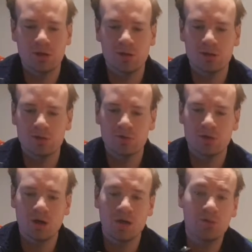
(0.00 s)
and
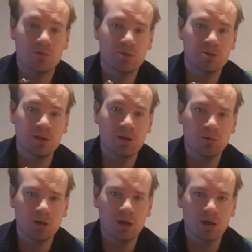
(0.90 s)
so I still
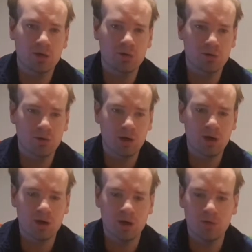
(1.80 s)
look like a
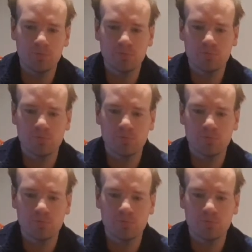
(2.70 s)
gorilla now.